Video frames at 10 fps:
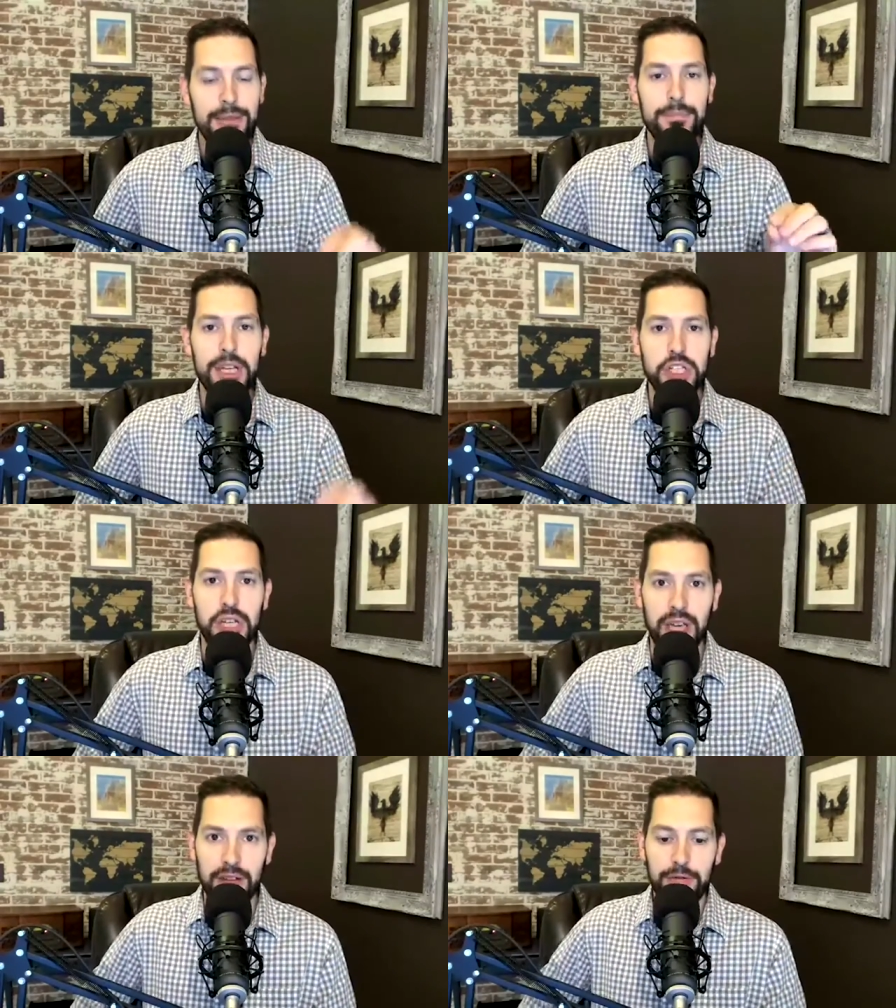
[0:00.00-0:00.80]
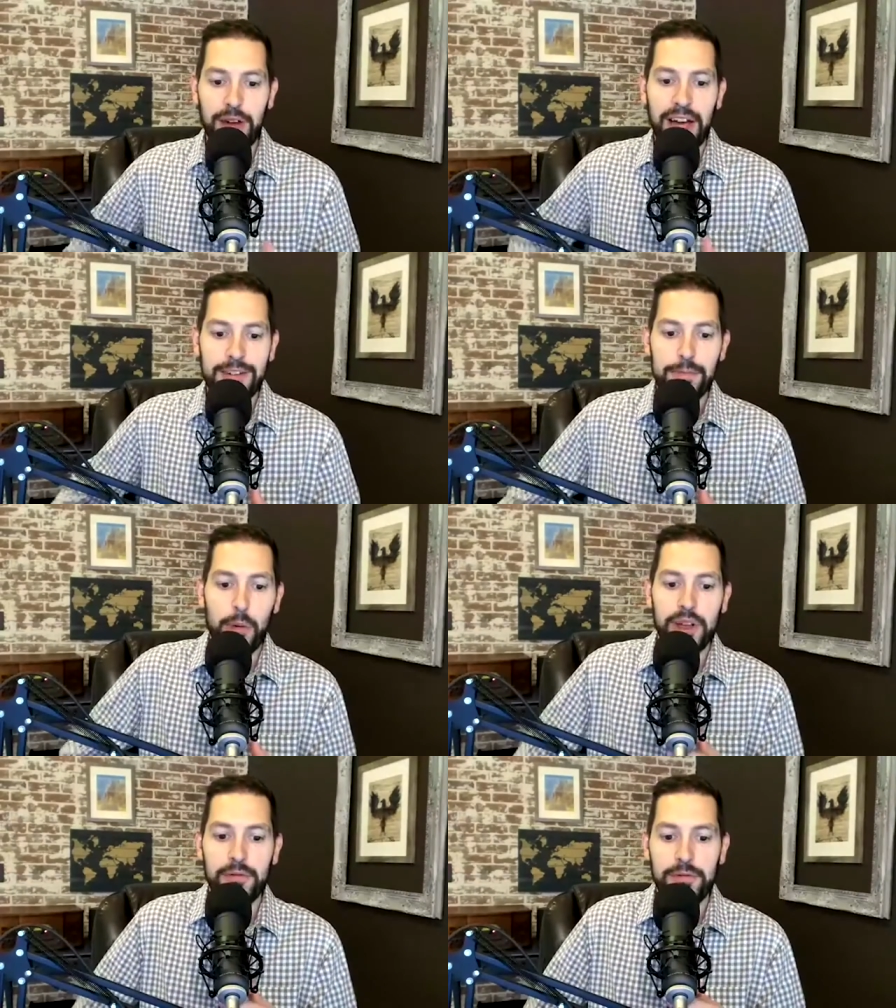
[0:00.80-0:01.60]
Michigan
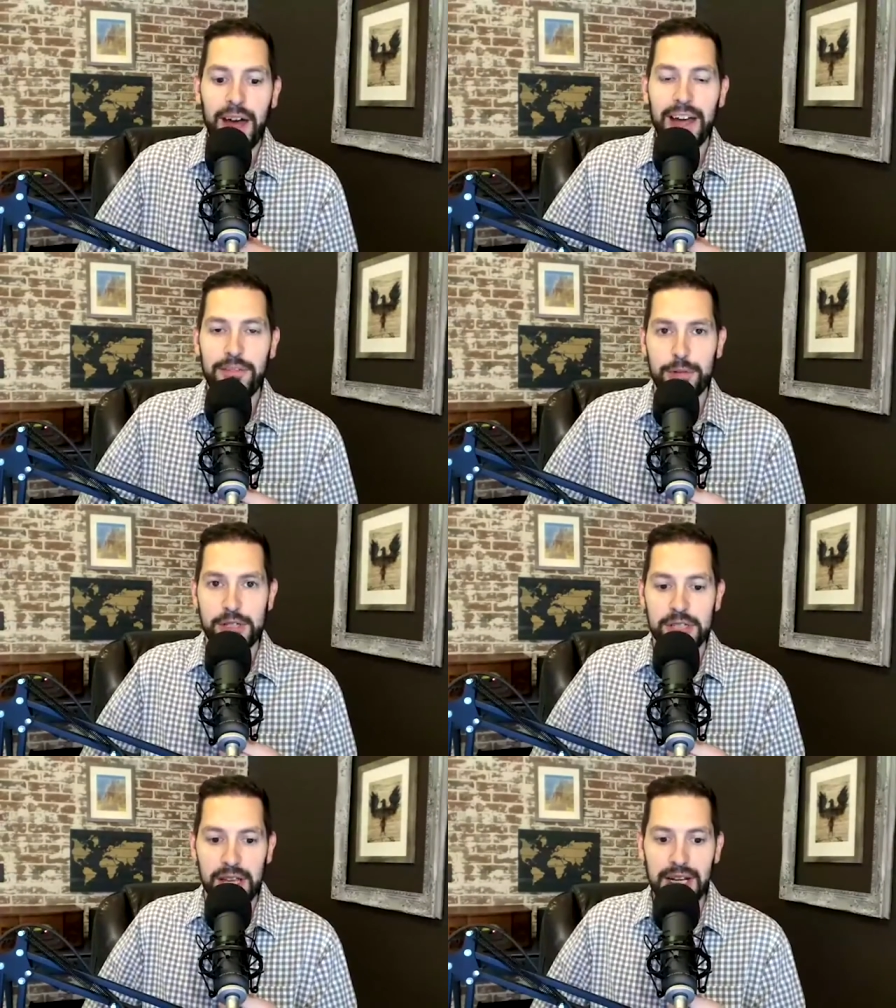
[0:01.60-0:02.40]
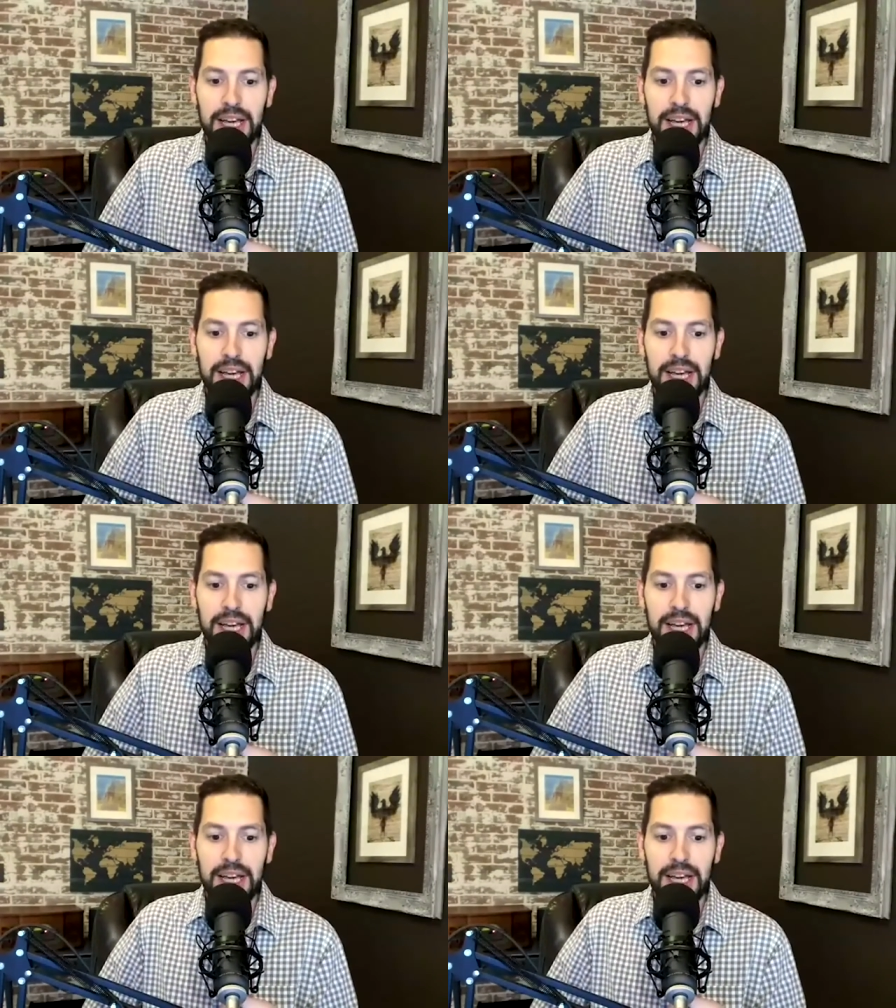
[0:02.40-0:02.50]
5.5%.